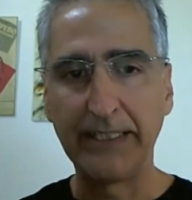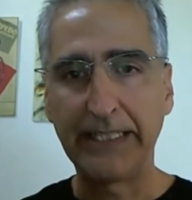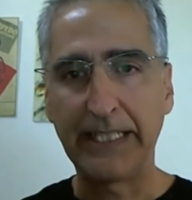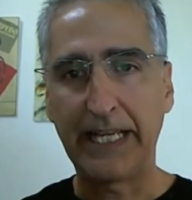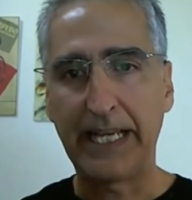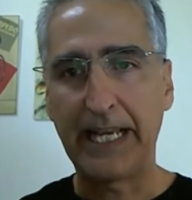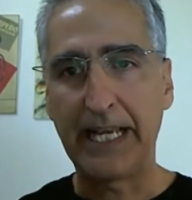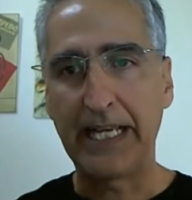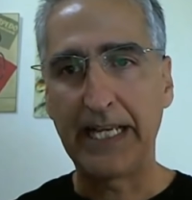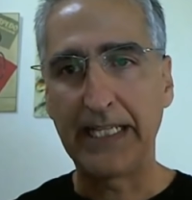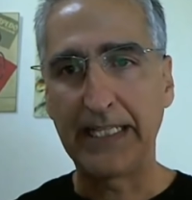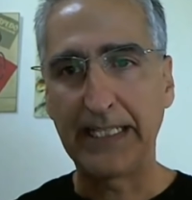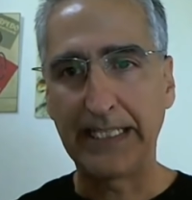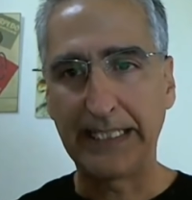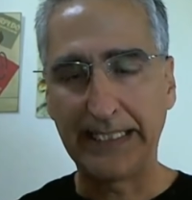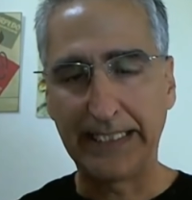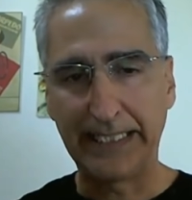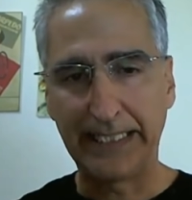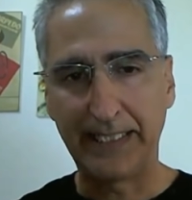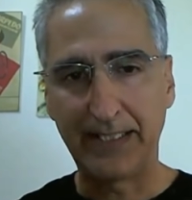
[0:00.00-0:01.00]
and
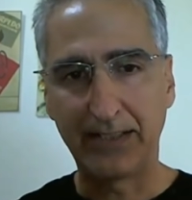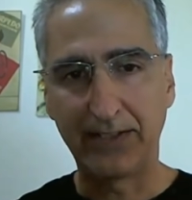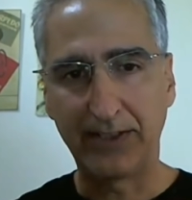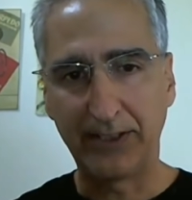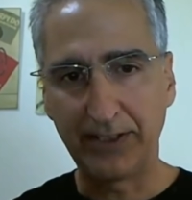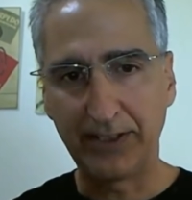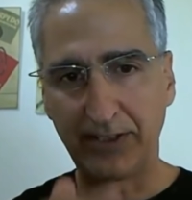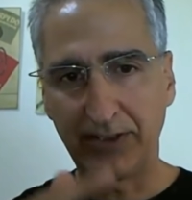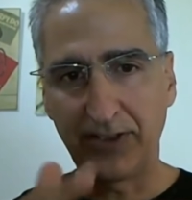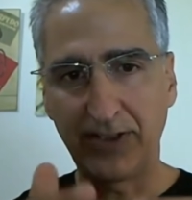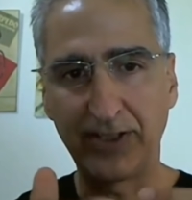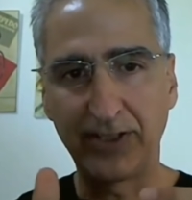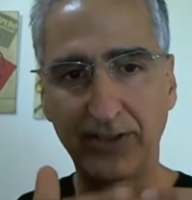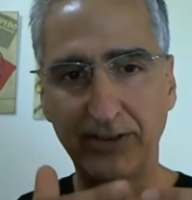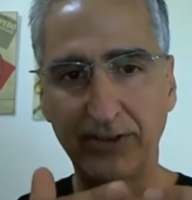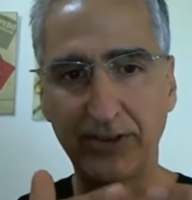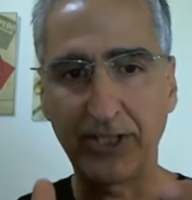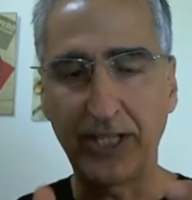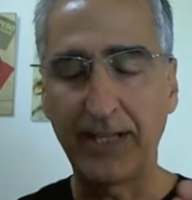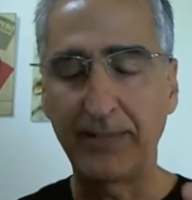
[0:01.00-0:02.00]
it's a
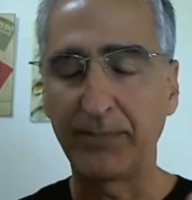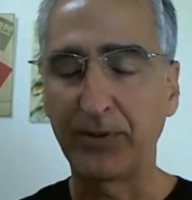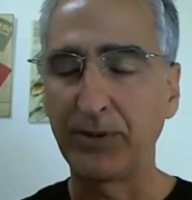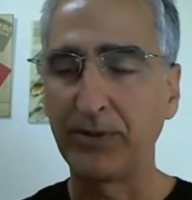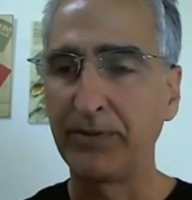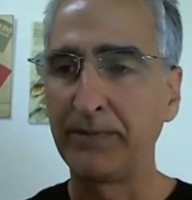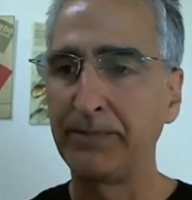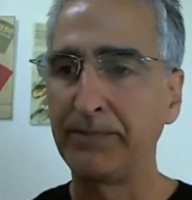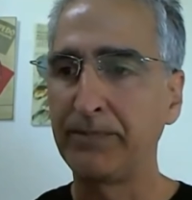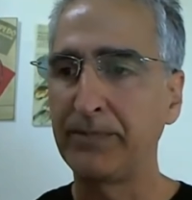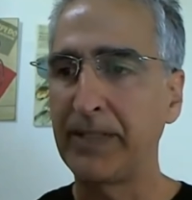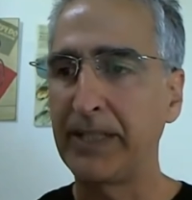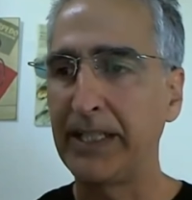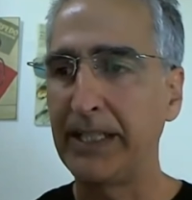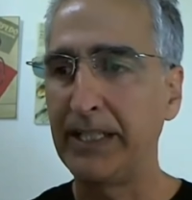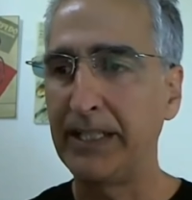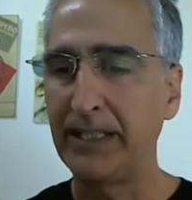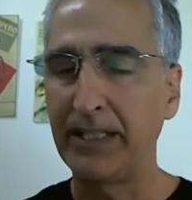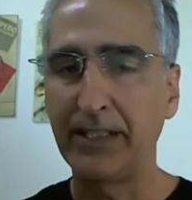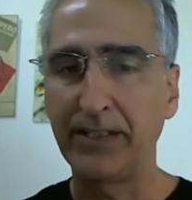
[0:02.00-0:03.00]
sealed chamber
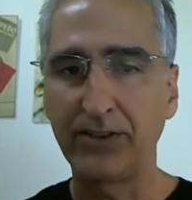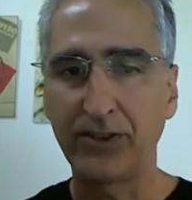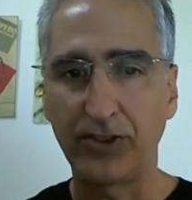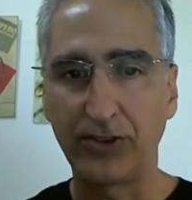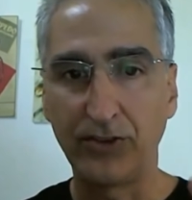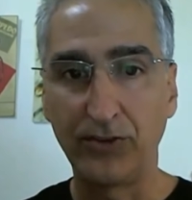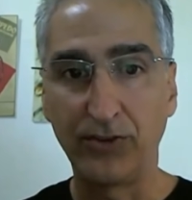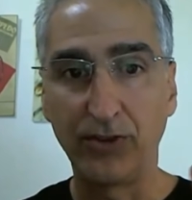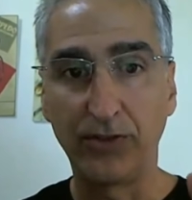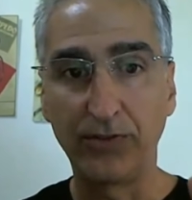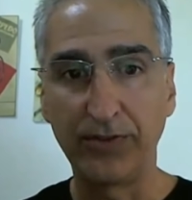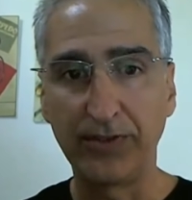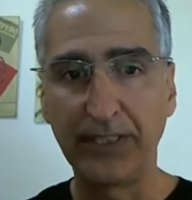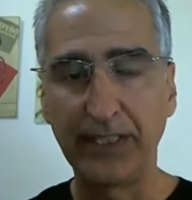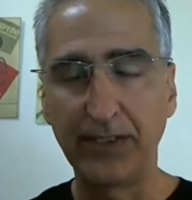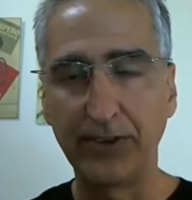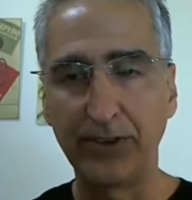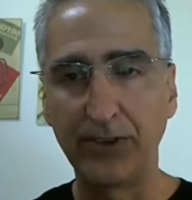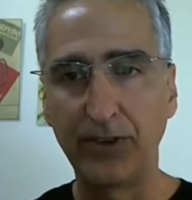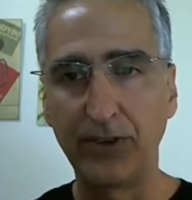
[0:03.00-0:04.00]
in there, so you don't
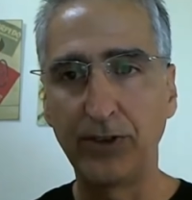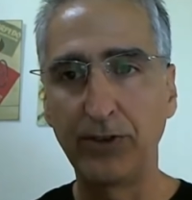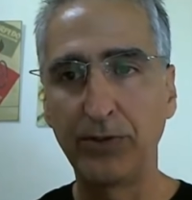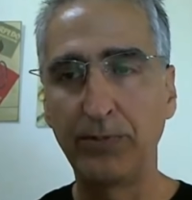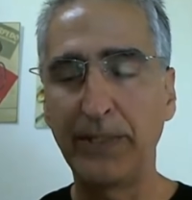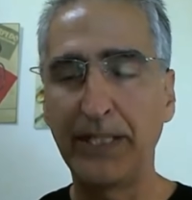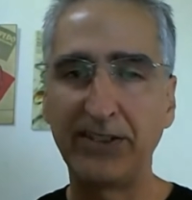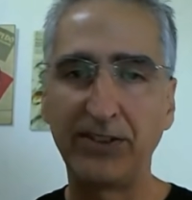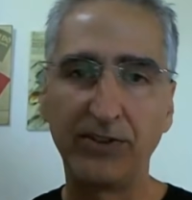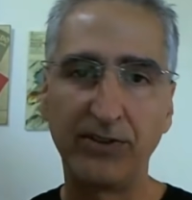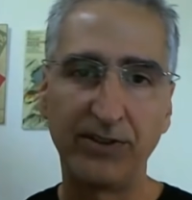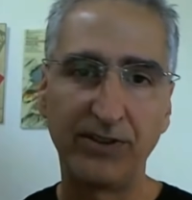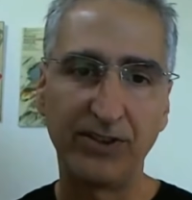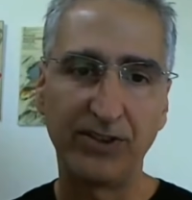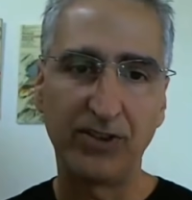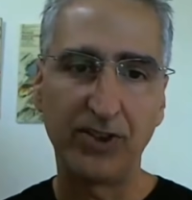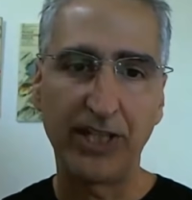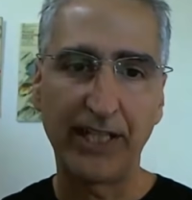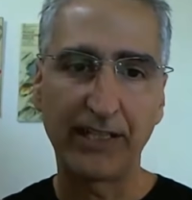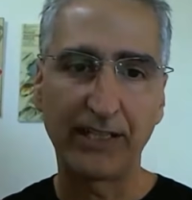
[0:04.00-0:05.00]
need a tube, and you
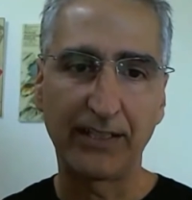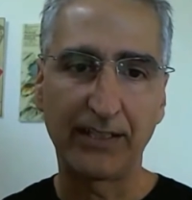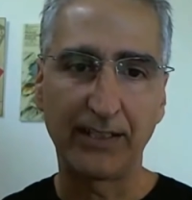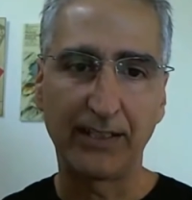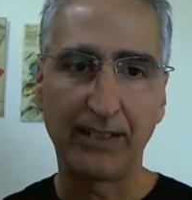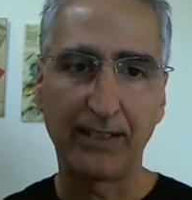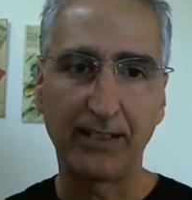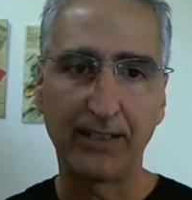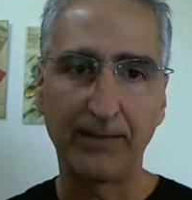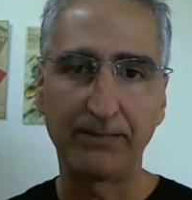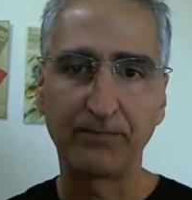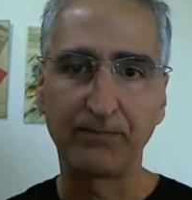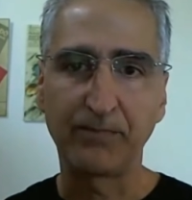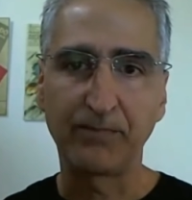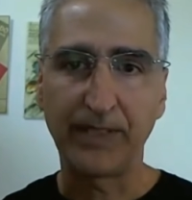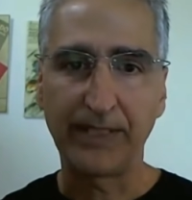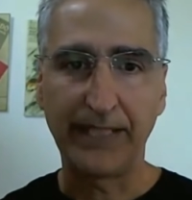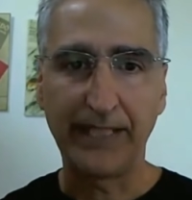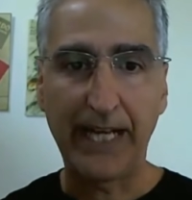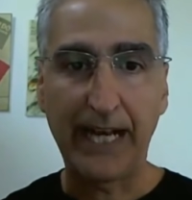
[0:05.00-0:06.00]
inject.
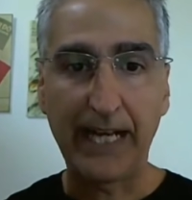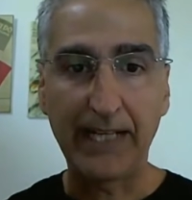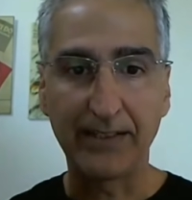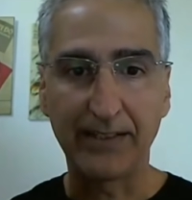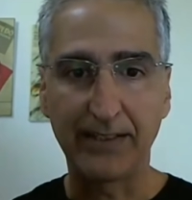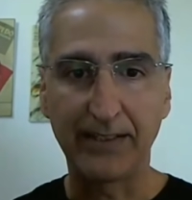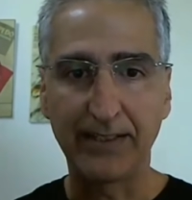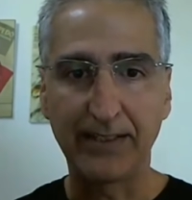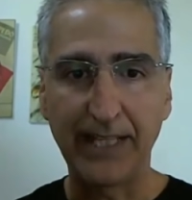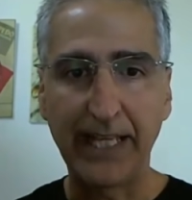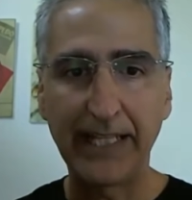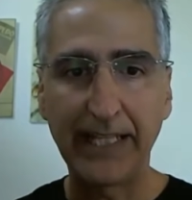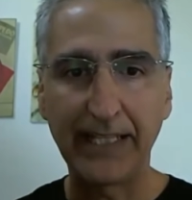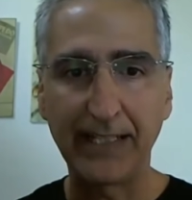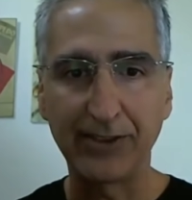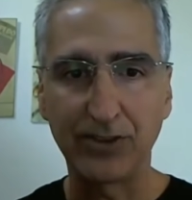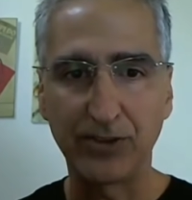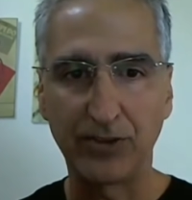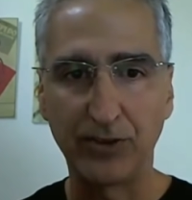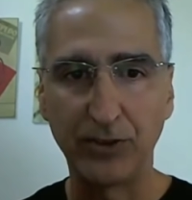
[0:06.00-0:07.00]
It has this
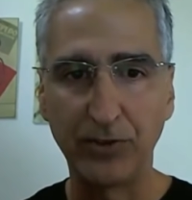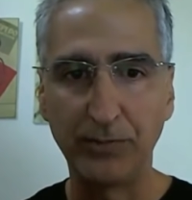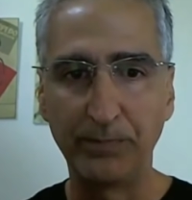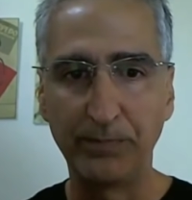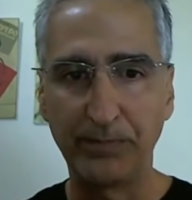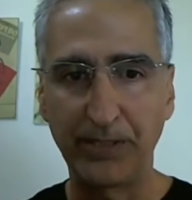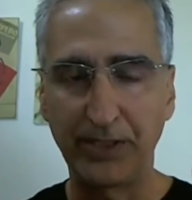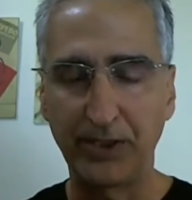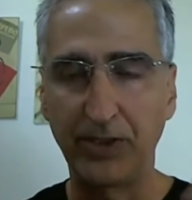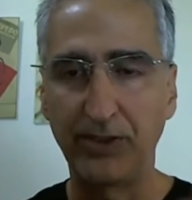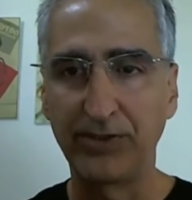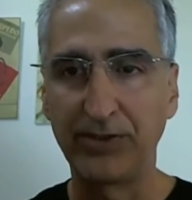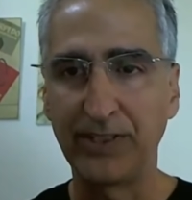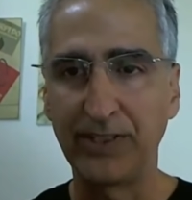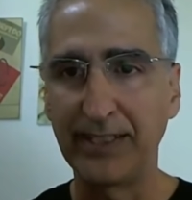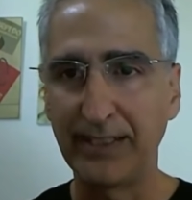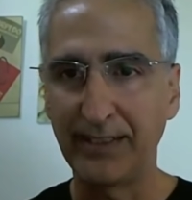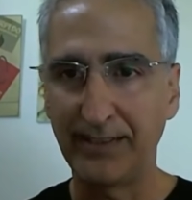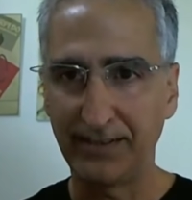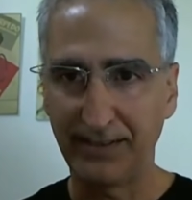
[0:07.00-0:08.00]
hideous goop that goes in
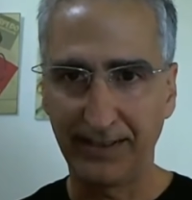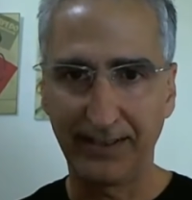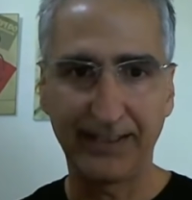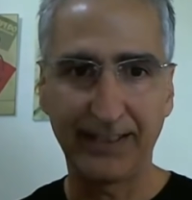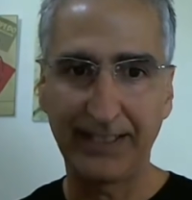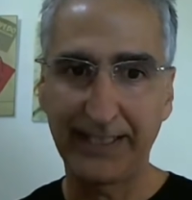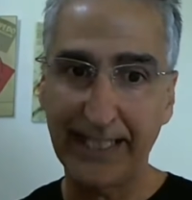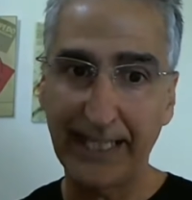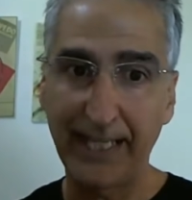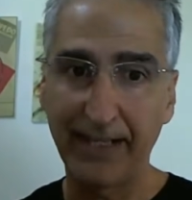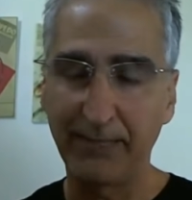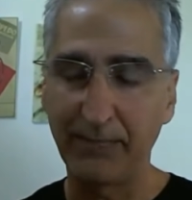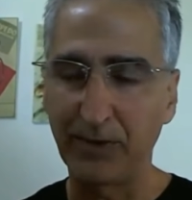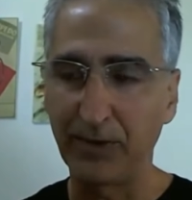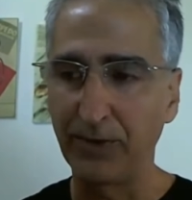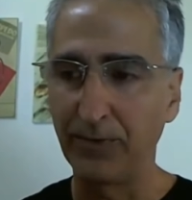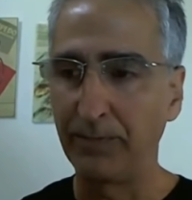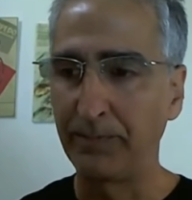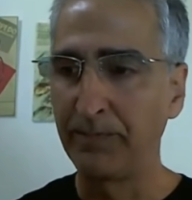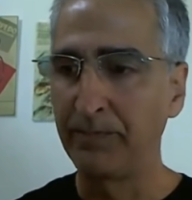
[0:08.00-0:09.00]
there. It's the same
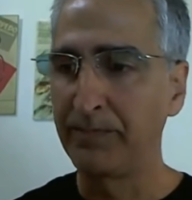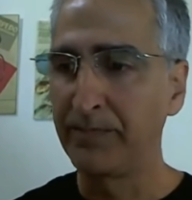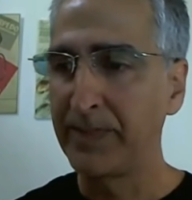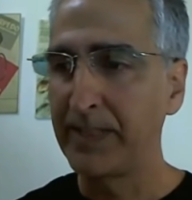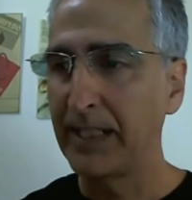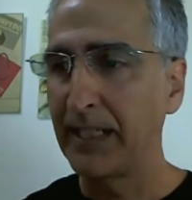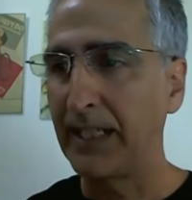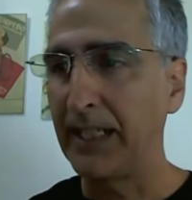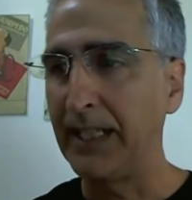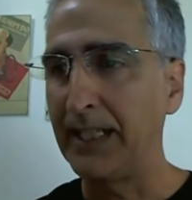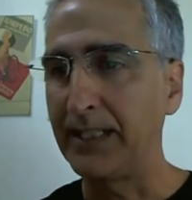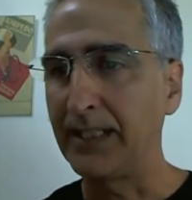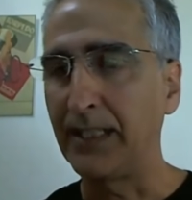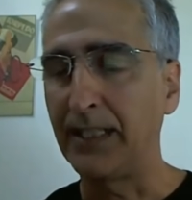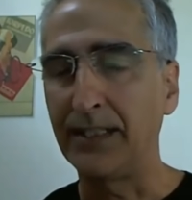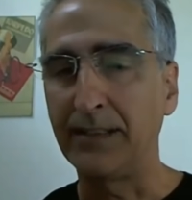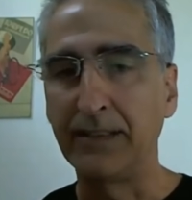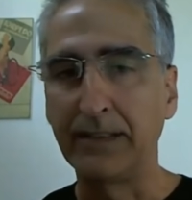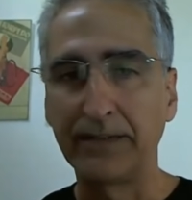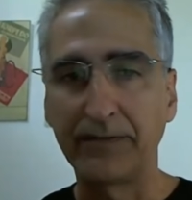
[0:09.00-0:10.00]
goop, and
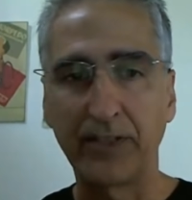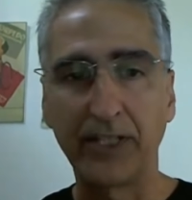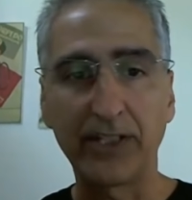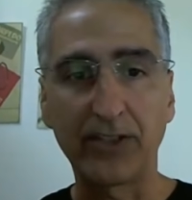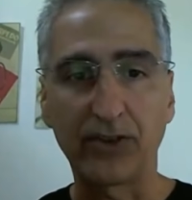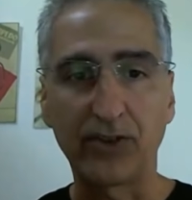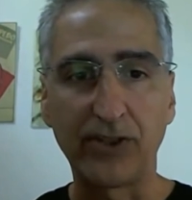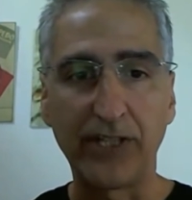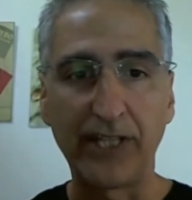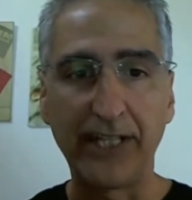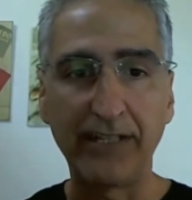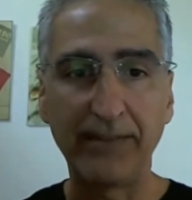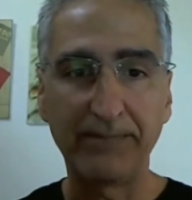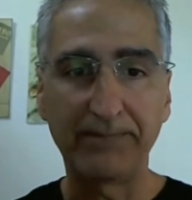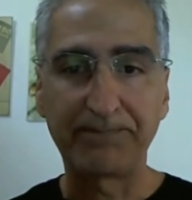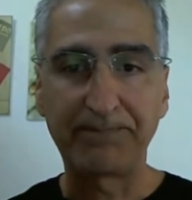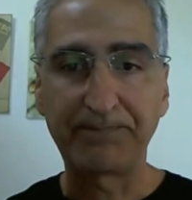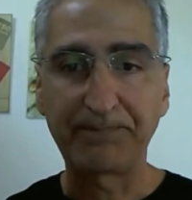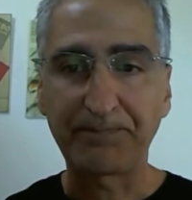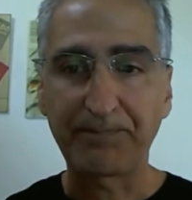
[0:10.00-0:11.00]
they're great,
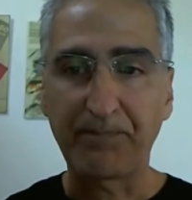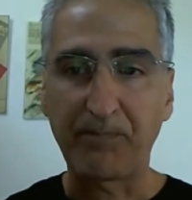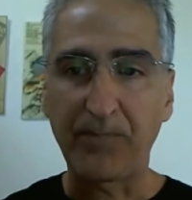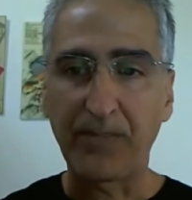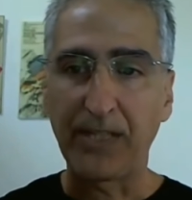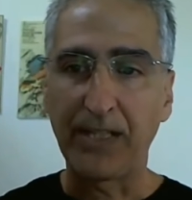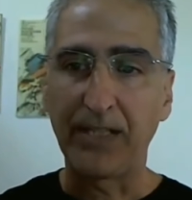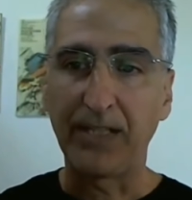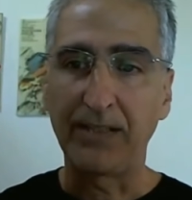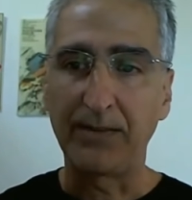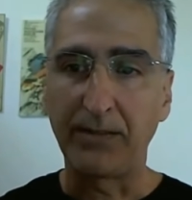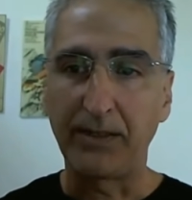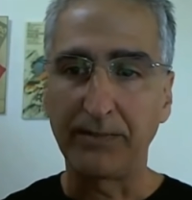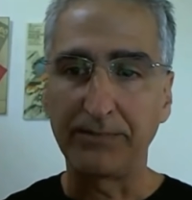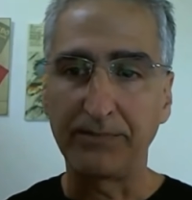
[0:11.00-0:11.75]
and